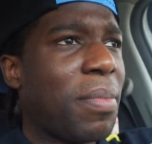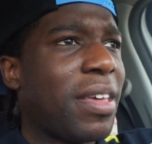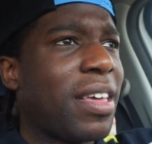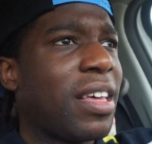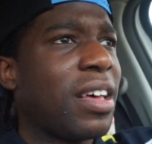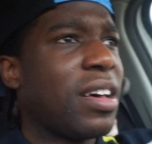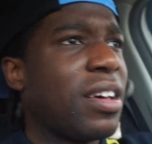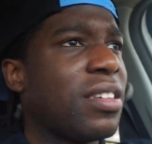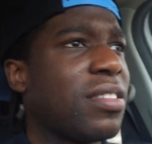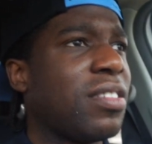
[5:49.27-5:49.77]

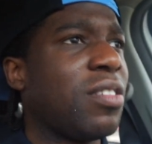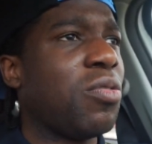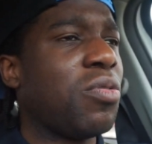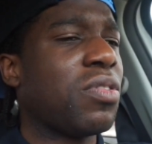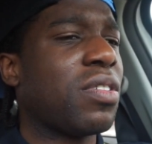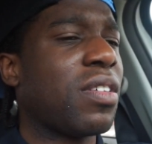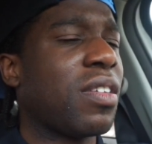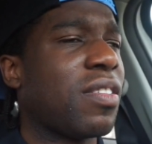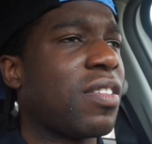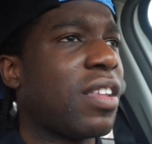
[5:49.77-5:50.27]
because it
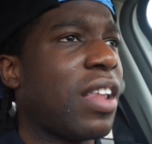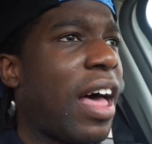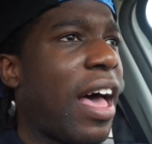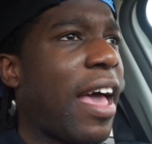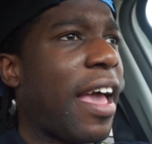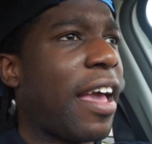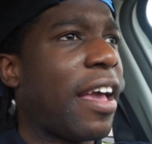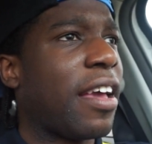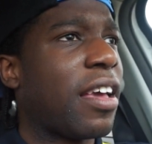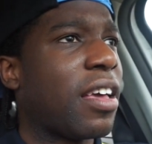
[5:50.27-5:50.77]
was just
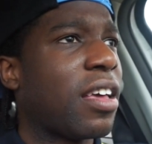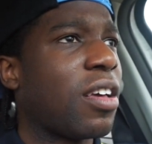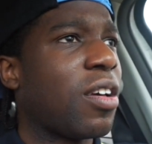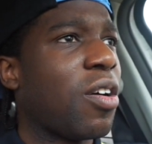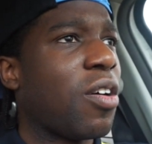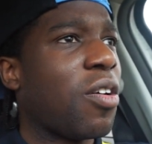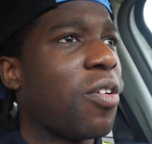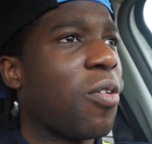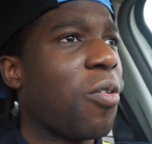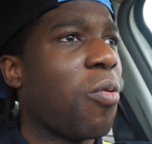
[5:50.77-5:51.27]
like,
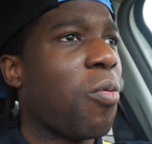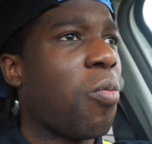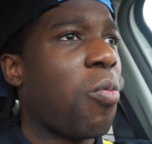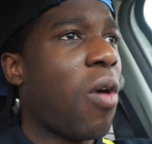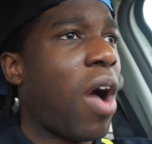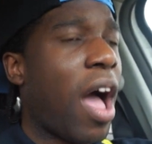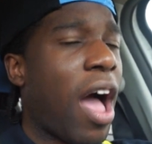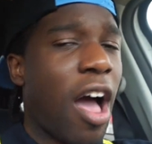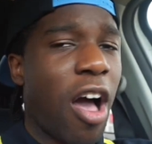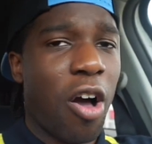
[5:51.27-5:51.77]

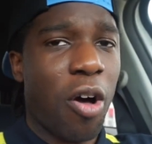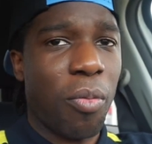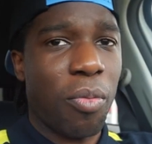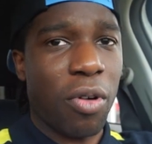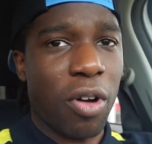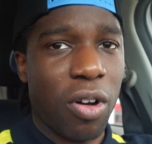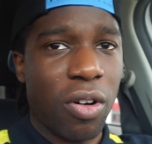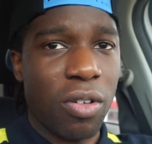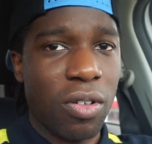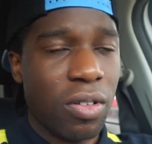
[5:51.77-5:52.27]
wow,
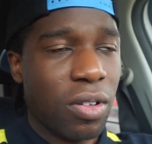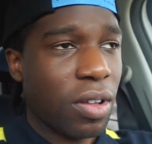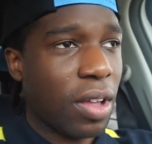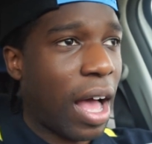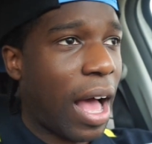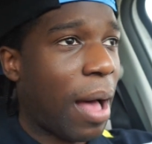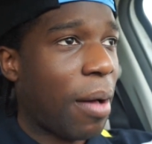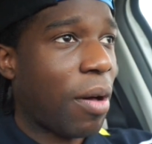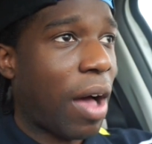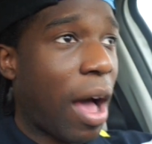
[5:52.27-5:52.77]
bro.
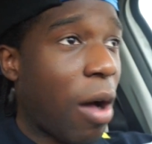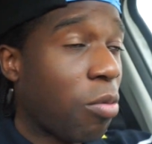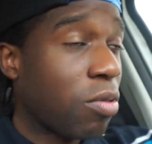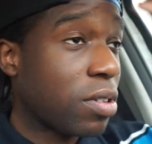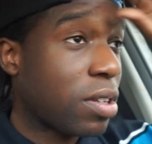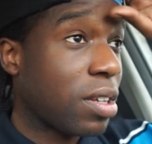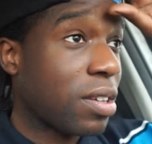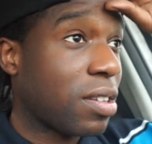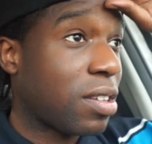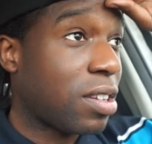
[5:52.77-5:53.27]
I, I
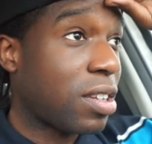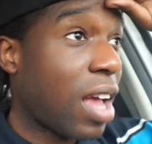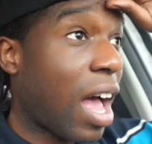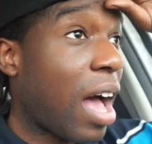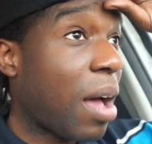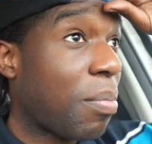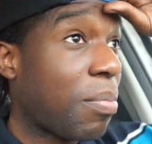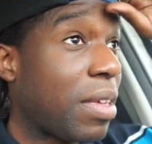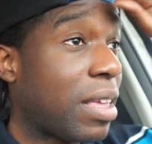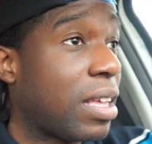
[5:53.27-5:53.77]
was just
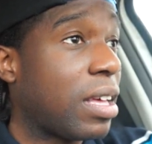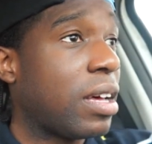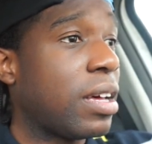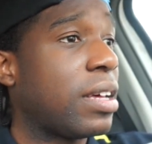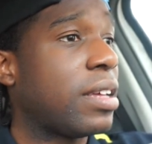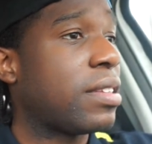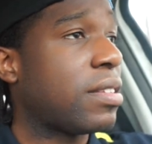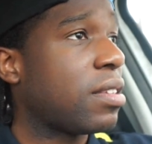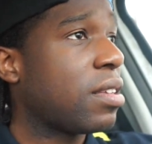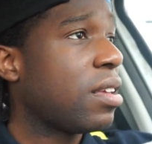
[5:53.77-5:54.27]
shocked
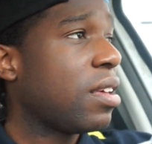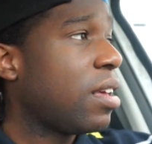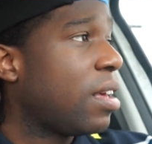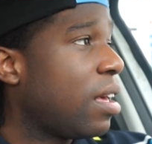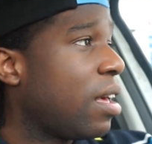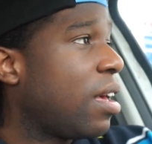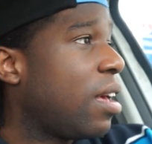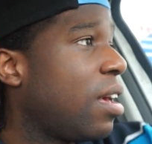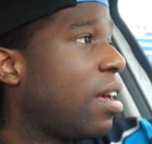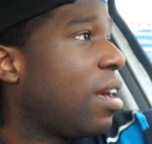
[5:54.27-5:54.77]
because
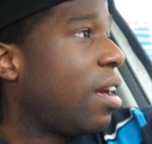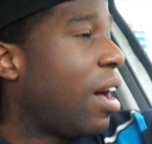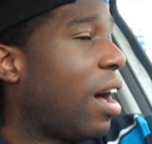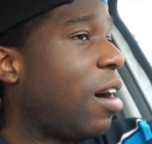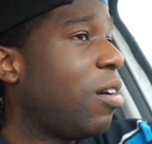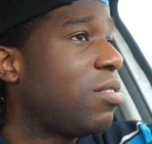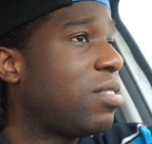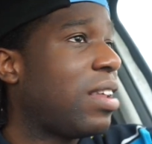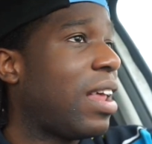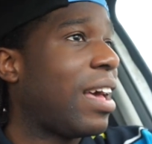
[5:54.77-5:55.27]

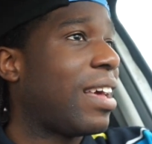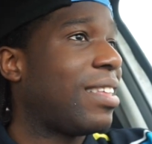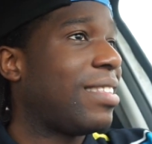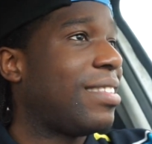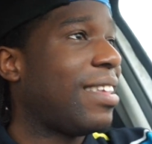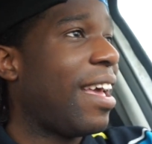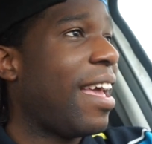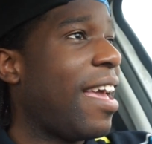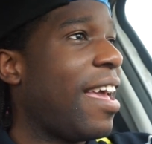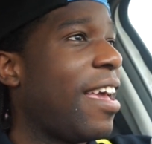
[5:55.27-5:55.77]
I was like,
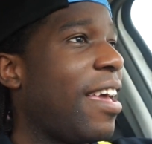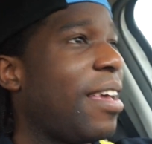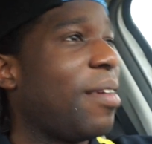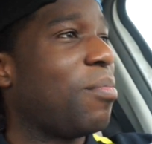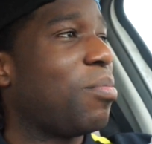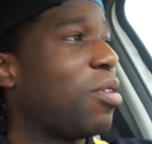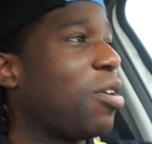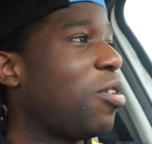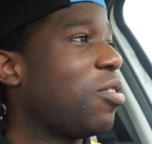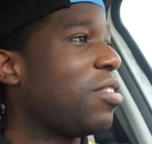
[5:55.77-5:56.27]
dang,
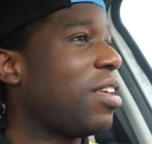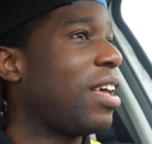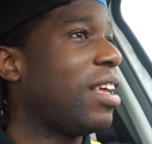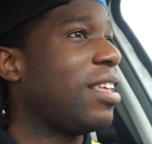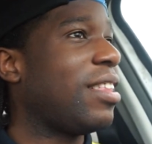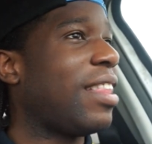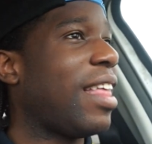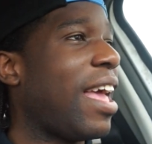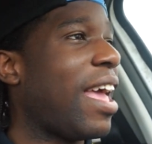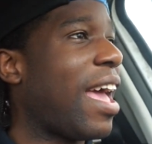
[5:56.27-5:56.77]
bro.
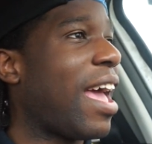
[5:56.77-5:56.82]
They, they